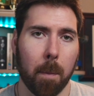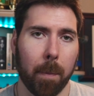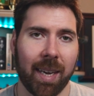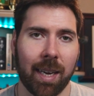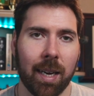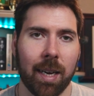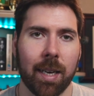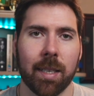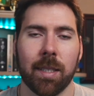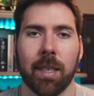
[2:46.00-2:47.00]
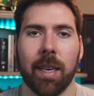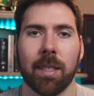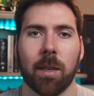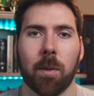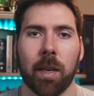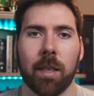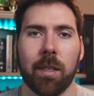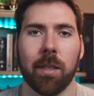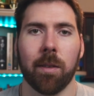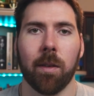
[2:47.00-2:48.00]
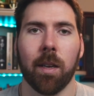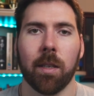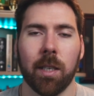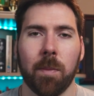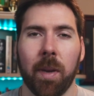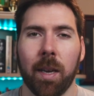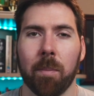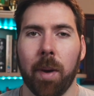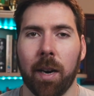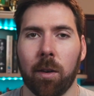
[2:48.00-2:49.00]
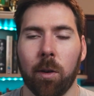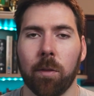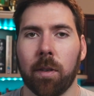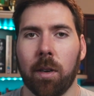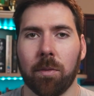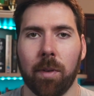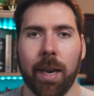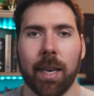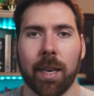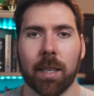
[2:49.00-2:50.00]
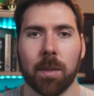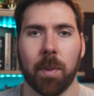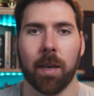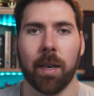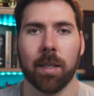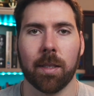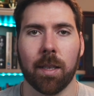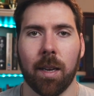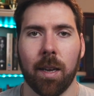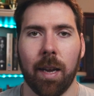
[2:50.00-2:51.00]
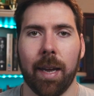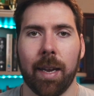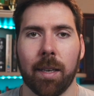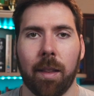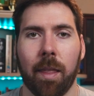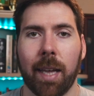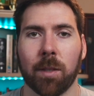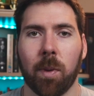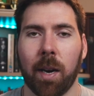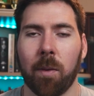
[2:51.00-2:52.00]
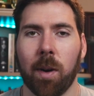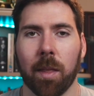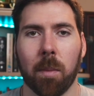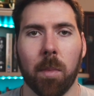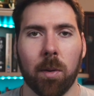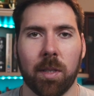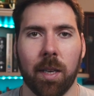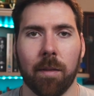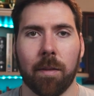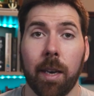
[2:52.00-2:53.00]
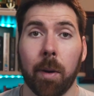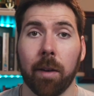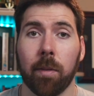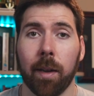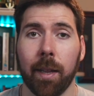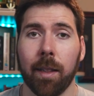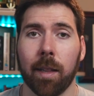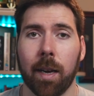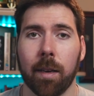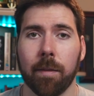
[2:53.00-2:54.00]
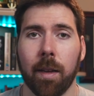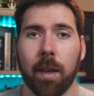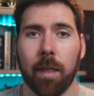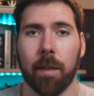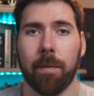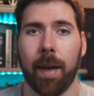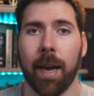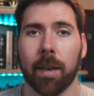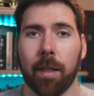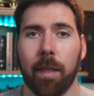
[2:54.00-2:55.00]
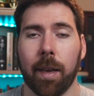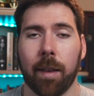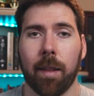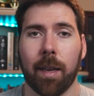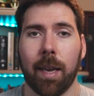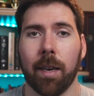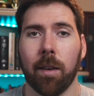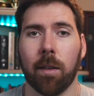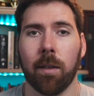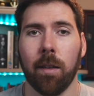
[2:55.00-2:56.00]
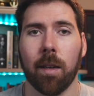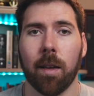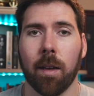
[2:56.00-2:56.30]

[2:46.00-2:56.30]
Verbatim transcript: because it's going to just be a better overall reading experience and that's what I want the most of. Now I really love the fact that the Kindle